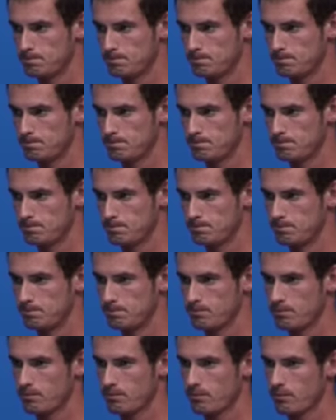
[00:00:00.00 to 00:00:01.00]
Andy,
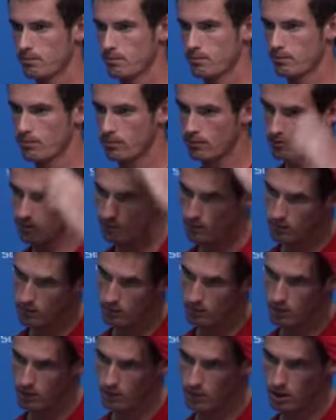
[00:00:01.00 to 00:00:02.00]
uh,
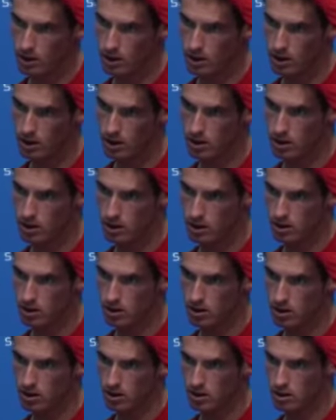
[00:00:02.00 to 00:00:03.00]
Djokovic lost
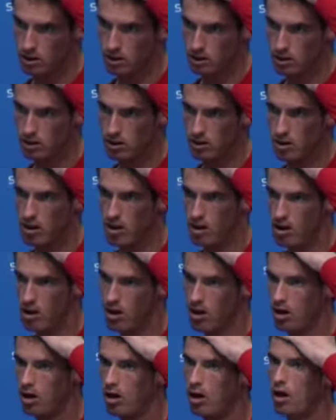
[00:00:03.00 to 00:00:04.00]
the first set in his
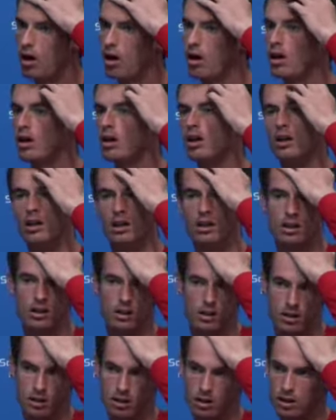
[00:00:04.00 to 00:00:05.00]
quarterfinal, was down a
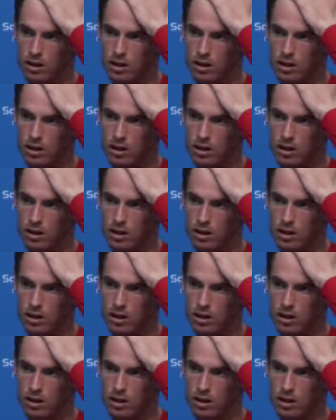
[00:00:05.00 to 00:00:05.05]
break